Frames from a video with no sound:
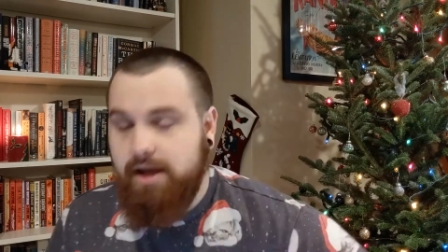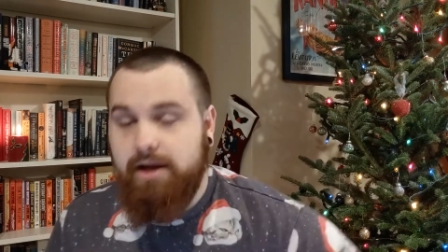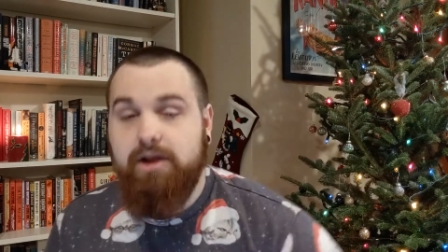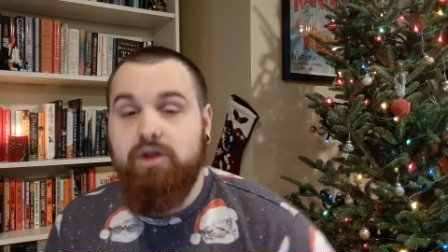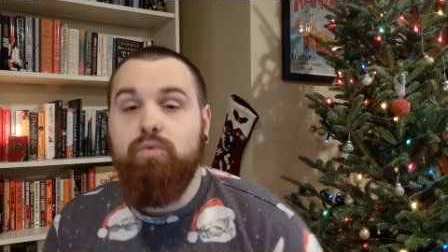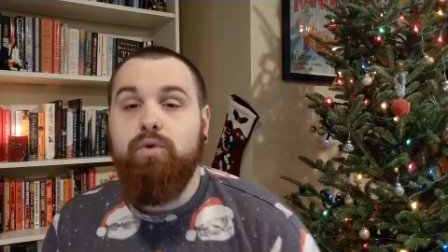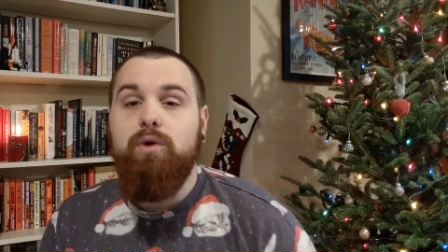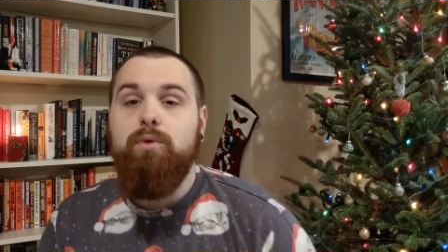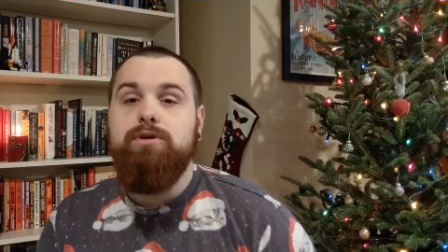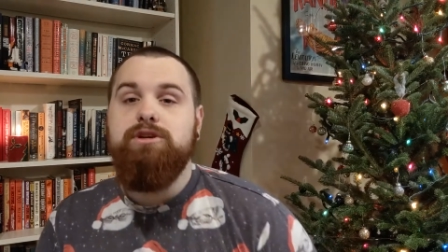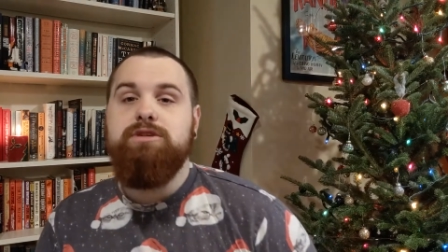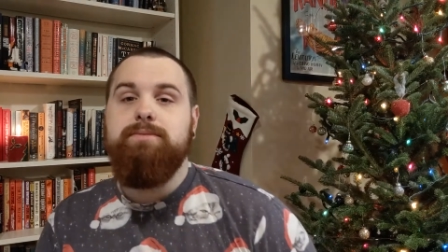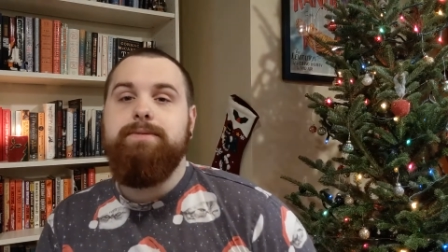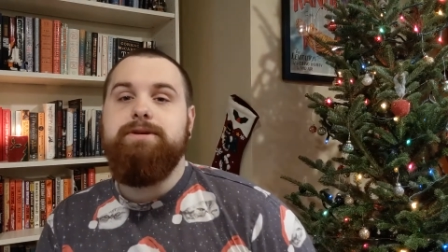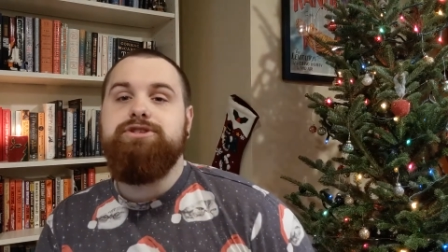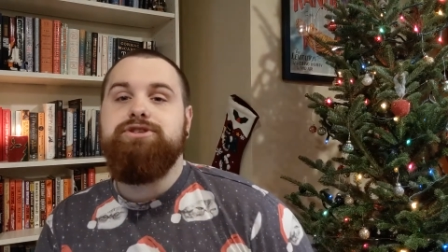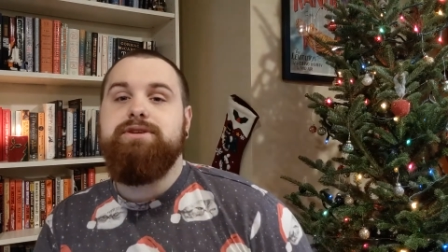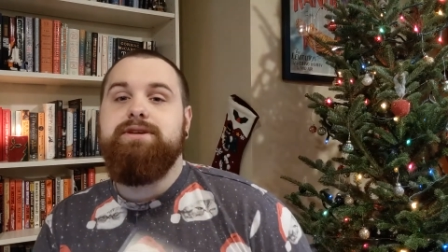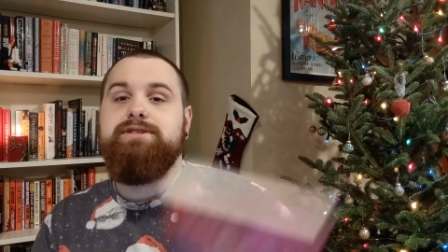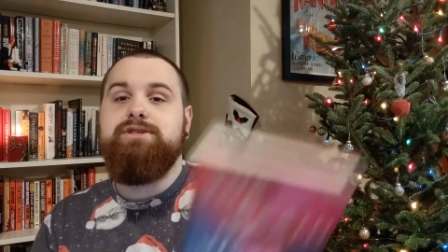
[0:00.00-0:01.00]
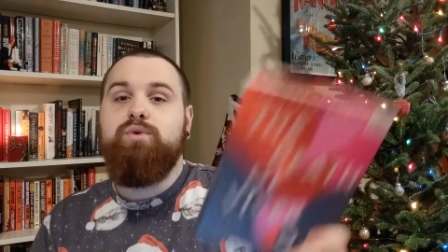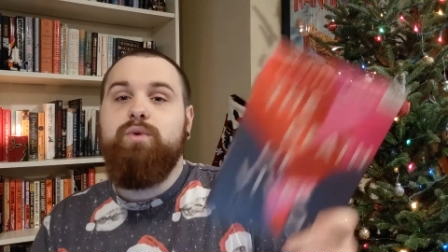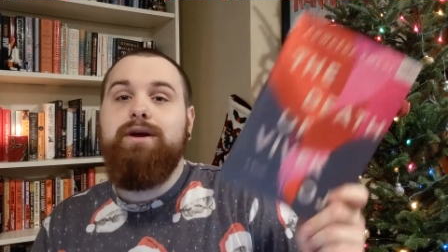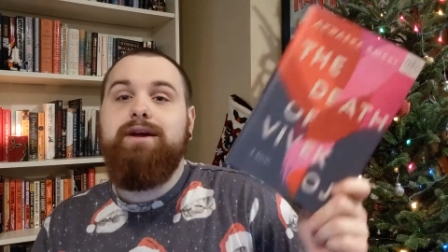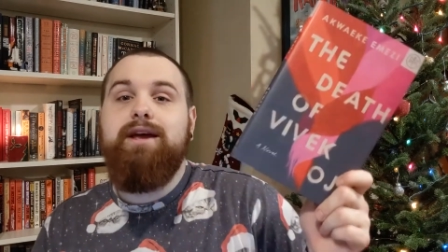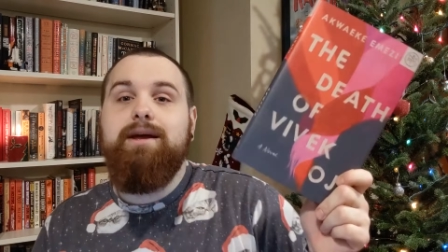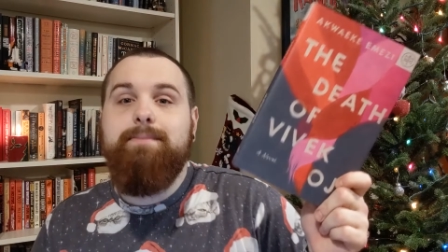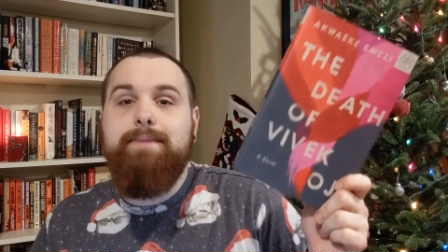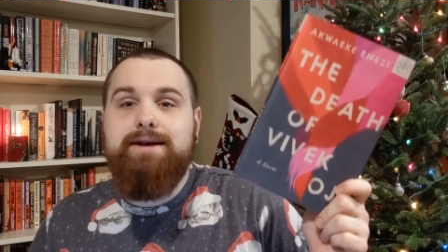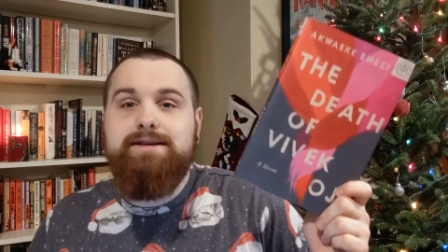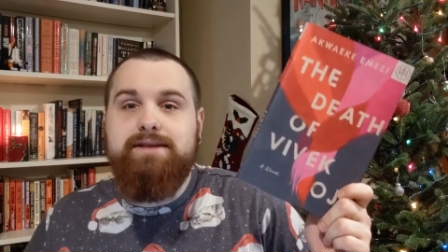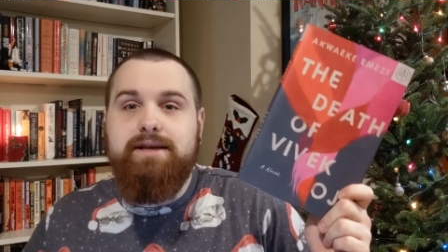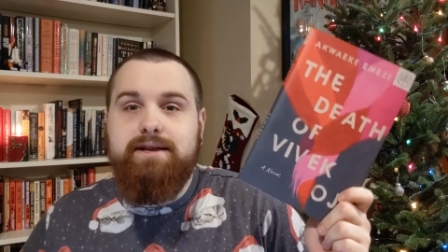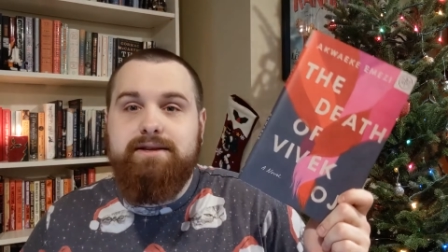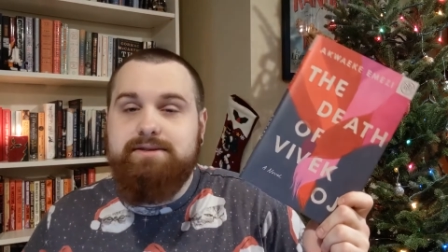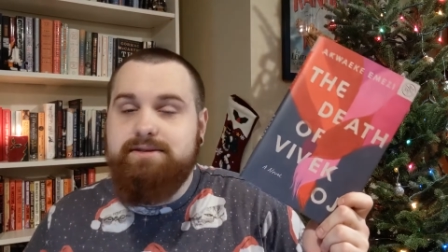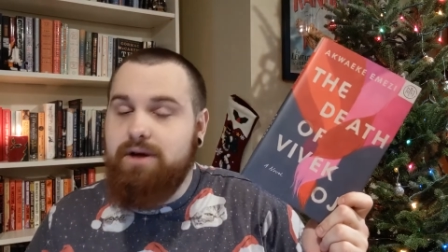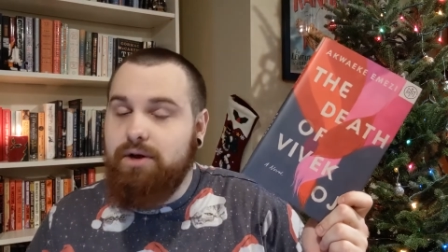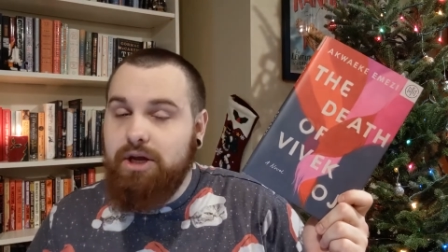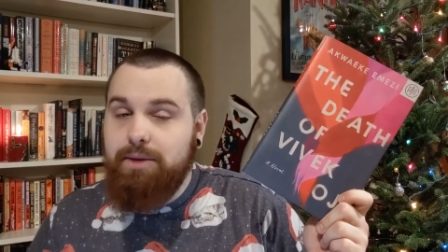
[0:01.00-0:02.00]
Another one I want to mention is Akwaeke Emezi.
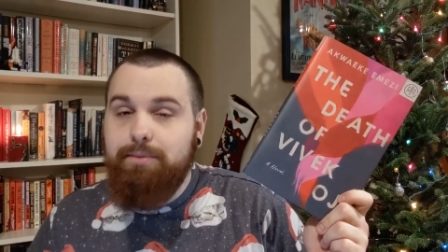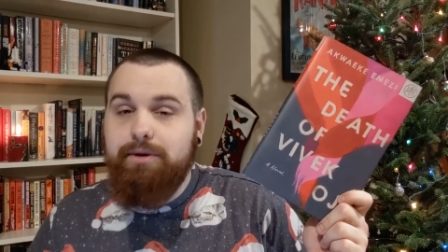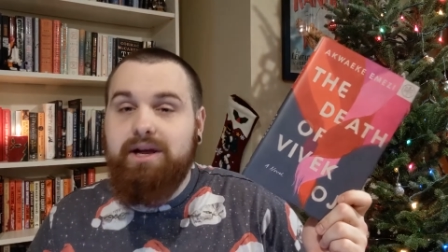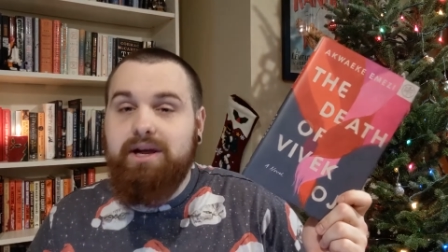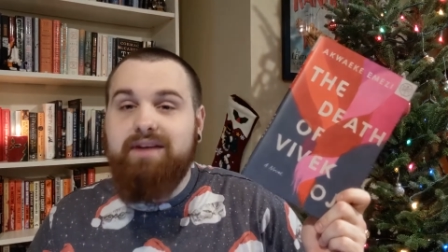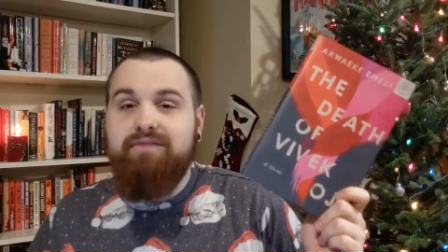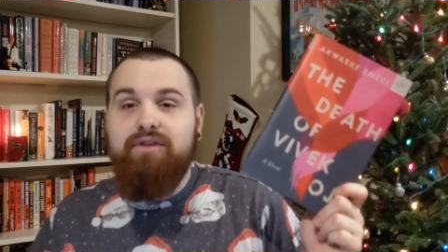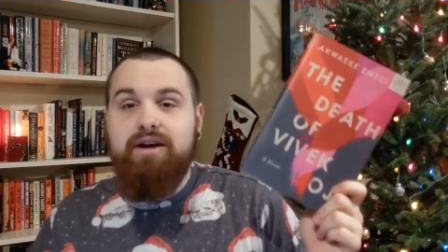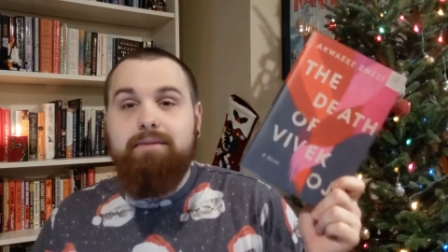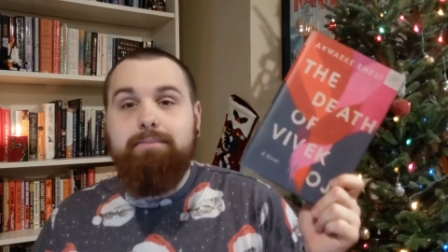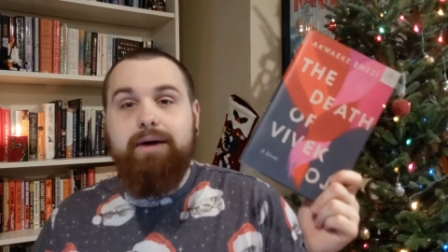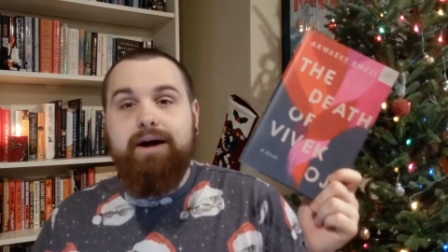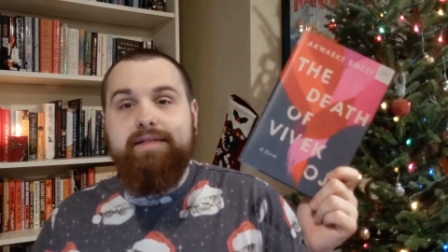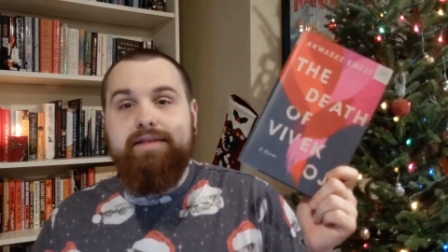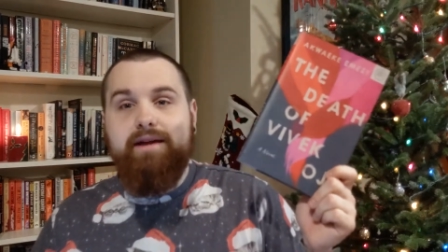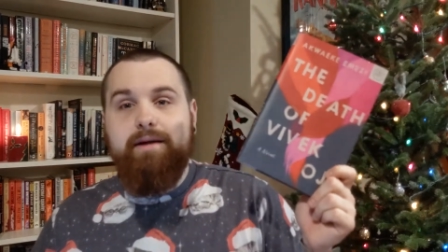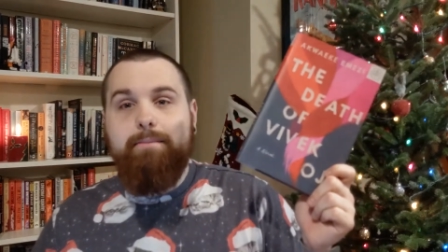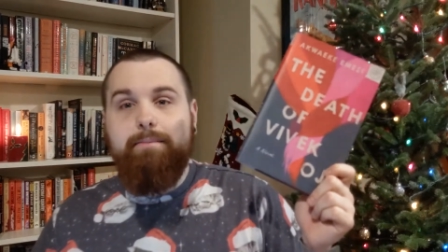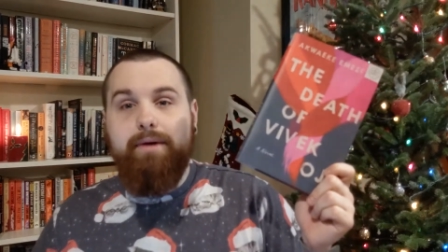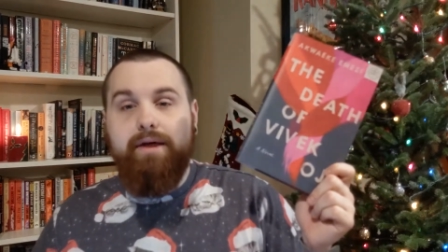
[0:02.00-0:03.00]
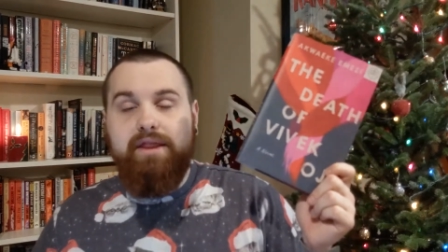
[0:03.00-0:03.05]
This is the only book I've read by them,